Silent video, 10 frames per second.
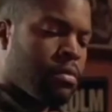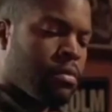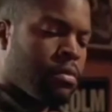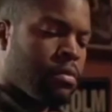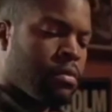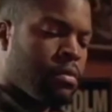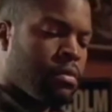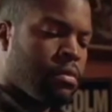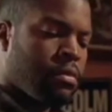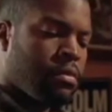
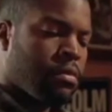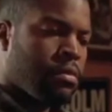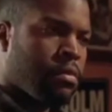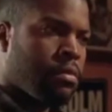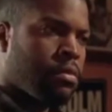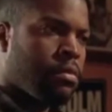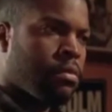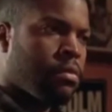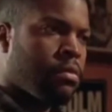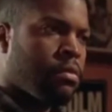
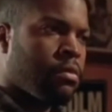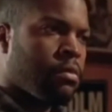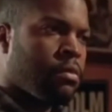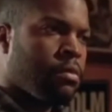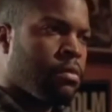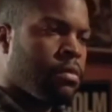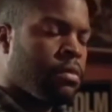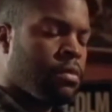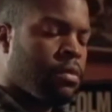(silence)